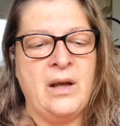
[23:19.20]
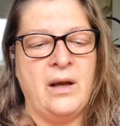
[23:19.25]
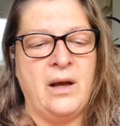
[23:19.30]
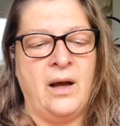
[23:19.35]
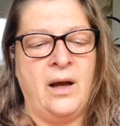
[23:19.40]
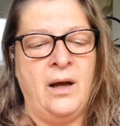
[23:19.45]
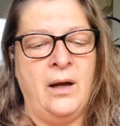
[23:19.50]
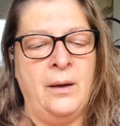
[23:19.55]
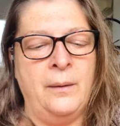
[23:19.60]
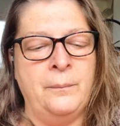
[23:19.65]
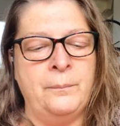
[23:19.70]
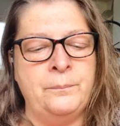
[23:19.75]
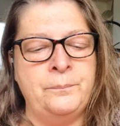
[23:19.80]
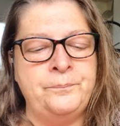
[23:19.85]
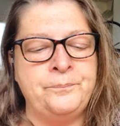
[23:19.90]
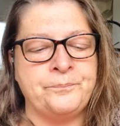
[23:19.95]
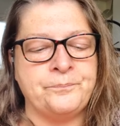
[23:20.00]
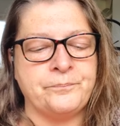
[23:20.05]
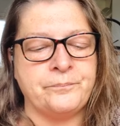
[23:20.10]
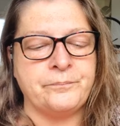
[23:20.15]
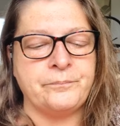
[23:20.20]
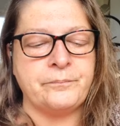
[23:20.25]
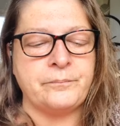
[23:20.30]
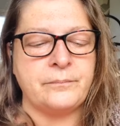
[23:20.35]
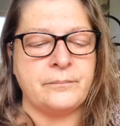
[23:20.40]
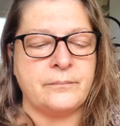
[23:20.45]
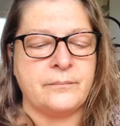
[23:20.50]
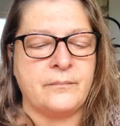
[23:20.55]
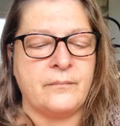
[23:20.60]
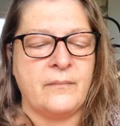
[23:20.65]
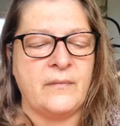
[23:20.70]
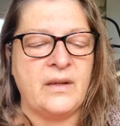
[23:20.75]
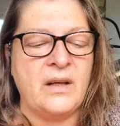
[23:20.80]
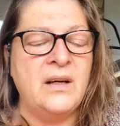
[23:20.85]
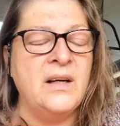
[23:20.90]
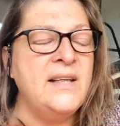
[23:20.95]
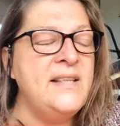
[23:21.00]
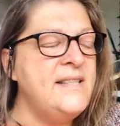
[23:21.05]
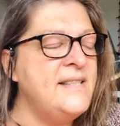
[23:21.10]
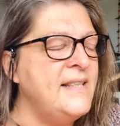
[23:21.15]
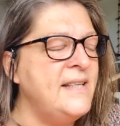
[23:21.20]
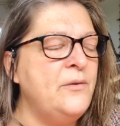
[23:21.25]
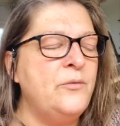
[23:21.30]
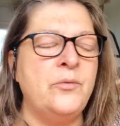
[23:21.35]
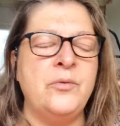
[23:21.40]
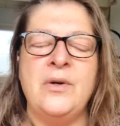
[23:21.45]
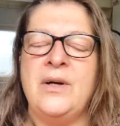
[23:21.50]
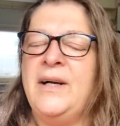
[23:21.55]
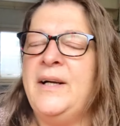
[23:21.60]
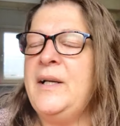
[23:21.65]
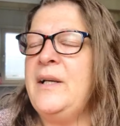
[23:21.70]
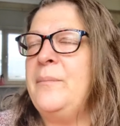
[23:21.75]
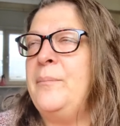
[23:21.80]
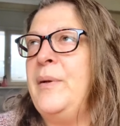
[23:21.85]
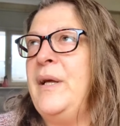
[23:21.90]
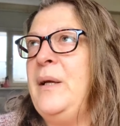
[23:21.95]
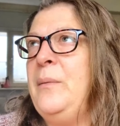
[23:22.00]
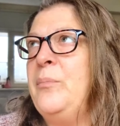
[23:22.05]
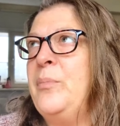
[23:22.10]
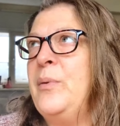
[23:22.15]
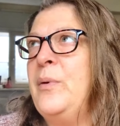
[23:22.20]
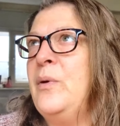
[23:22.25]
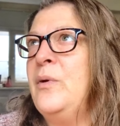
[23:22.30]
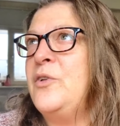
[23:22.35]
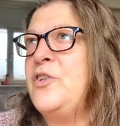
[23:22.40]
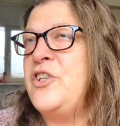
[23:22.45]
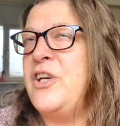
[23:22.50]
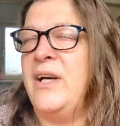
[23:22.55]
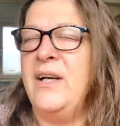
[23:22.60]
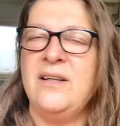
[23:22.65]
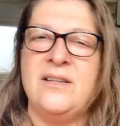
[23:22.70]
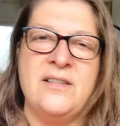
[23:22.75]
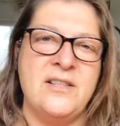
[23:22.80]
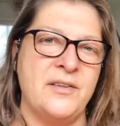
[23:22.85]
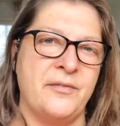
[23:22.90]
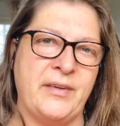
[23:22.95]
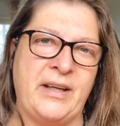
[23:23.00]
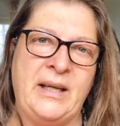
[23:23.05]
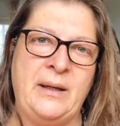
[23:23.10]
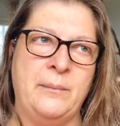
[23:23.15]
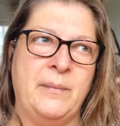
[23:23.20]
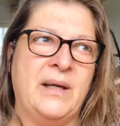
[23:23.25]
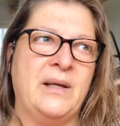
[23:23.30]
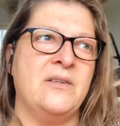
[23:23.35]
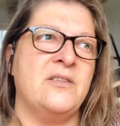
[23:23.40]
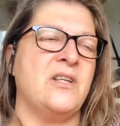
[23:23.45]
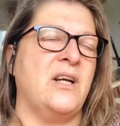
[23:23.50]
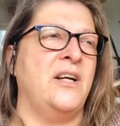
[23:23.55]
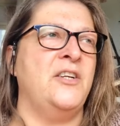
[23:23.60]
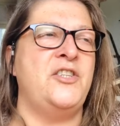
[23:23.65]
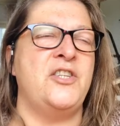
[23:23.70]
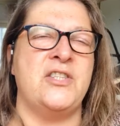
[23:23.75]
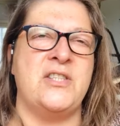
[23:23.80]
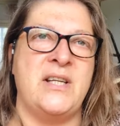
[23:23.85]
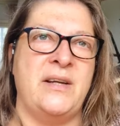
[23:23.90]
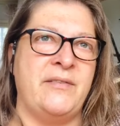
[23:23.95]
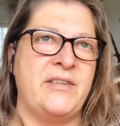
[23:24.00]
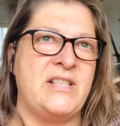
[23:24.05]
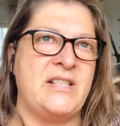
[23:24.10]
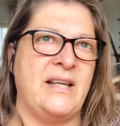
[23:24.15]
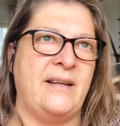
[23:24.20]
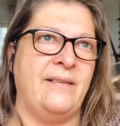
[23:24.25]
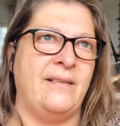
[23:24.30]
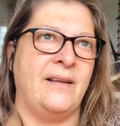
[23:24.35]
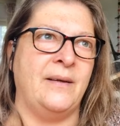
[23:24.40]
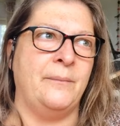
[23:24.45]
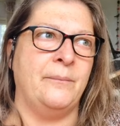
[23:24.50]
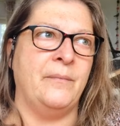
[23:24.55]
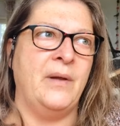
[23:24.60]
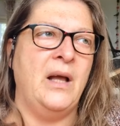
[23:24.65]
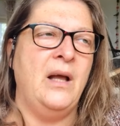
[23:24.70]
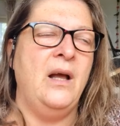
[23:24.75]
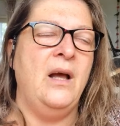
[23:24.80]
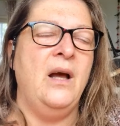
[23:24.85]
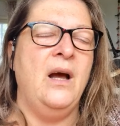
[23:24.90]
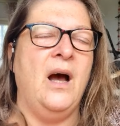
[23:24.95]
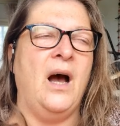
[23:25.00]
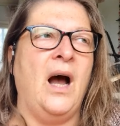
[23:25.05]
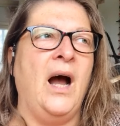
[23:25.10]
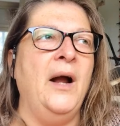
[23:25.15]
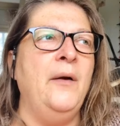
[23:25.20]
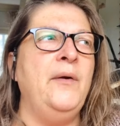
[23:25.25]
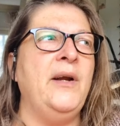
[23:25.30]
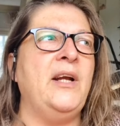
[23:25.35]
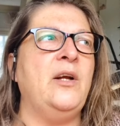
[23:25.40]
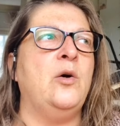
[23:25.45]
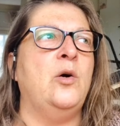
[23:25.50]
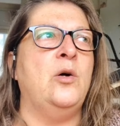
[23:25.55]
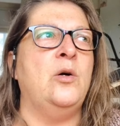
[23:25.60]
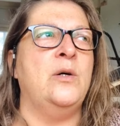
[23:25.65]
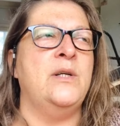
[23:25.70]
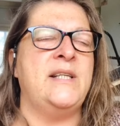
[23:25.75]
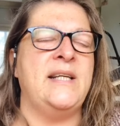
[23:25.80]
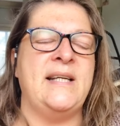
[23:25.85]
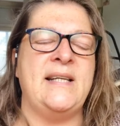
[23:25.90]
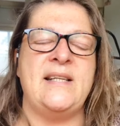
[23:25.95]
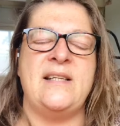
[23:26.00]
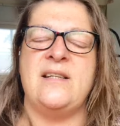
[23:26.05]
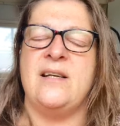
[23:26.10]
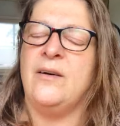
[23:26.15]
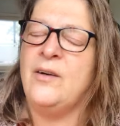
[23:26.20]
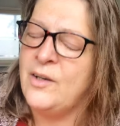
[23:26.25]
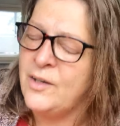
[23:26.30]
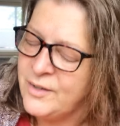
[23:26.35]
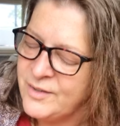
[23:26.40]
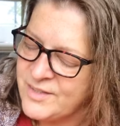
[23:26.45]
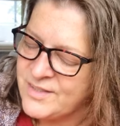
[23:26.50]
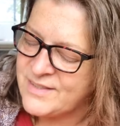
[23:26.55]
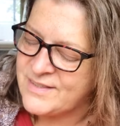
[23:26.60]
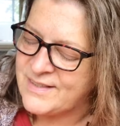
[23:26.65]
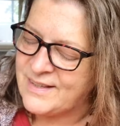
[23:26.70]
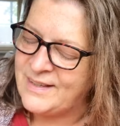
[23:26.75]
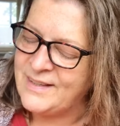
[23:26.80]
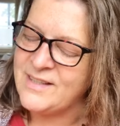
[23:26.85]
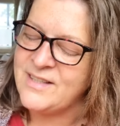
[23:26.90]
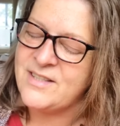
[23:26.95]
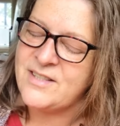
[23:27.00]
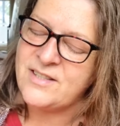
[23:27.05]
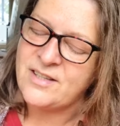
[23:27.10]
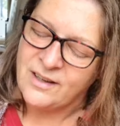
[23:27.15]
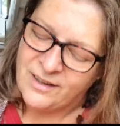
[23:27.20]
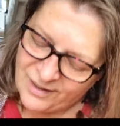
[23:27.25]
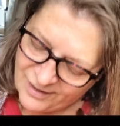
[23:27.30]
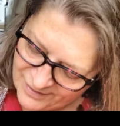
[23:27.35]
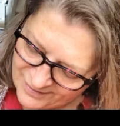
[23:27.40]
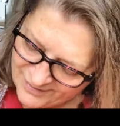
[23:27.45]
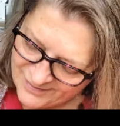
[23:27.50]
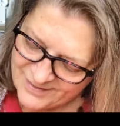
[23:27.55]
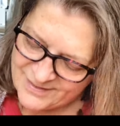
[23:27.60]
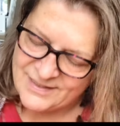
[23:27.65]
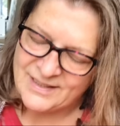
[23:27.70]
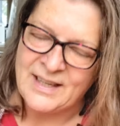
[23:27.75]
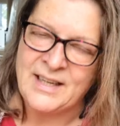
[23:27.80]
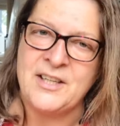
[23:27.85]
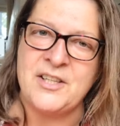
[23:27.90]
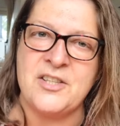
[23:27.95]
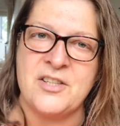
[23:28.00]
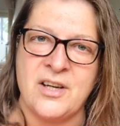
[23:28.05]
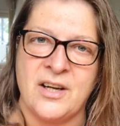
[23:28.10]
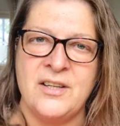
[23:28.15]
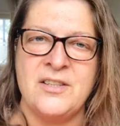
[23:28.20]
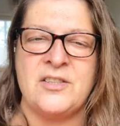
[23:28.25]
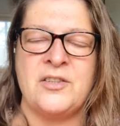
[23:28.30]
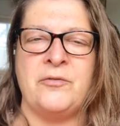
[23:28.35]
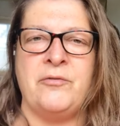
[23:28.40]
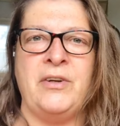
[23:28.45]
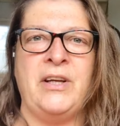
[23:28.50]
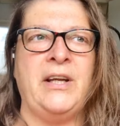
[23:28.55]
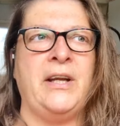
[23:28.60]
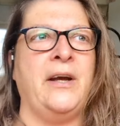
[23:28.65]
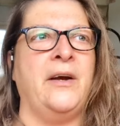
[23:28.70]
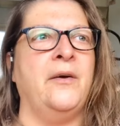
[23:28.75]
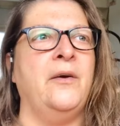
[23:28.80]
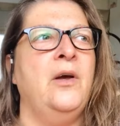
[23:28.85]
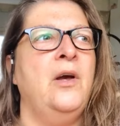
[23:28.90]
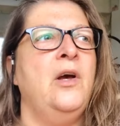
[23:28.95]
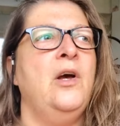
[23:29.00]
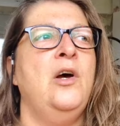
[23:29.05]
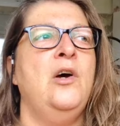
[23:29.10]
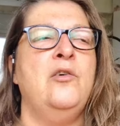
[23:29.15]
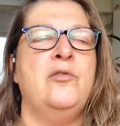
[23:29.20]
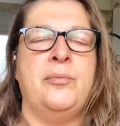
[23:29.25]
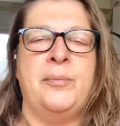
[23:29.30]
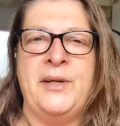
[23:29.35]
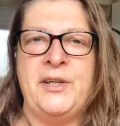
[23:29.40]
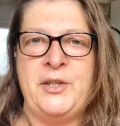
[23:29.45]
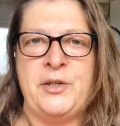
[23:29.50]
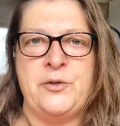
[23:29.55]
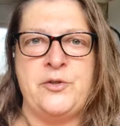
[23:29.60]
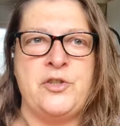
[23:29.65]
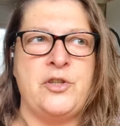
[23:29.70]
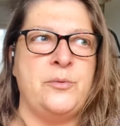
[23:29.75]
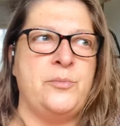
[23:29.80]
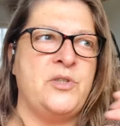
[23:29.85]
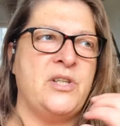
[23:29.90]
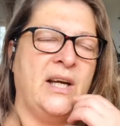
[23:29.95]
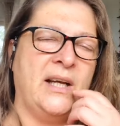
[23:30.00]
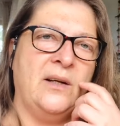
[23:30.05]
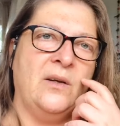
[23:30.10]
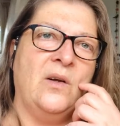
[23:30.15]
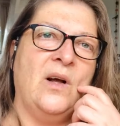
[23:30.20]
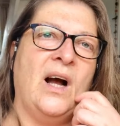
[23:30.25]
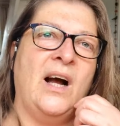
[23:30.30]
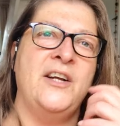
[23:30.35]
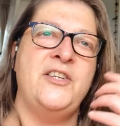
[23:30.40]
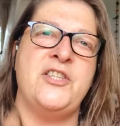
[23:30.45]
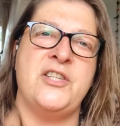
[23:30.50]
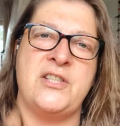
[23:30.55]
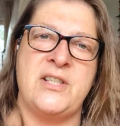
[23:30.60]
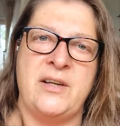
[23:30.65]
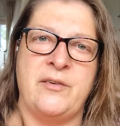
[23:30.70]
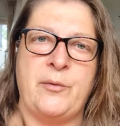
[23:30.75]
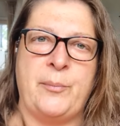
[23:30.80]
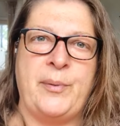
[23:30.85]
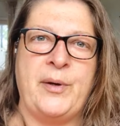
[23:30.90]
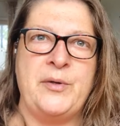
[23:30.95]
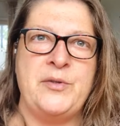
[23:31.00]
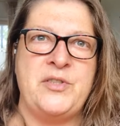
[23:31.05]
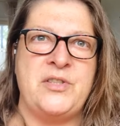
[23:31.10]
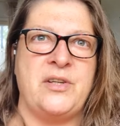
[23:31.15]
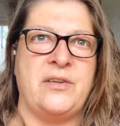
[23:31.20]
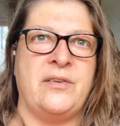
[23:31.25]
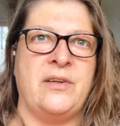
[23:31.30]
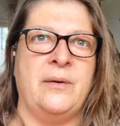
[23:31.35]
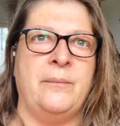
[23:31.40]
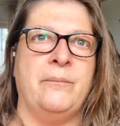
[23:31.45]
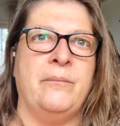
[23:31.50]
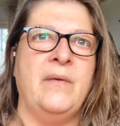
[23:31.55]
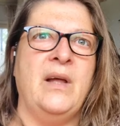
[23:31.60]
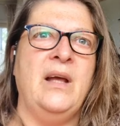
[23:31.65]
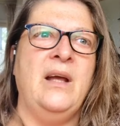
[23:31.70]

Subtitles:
I did write people tons of emails. I just never sent them. I recorded tons and tons and tons of video for my YouTube channel. I just never posted them.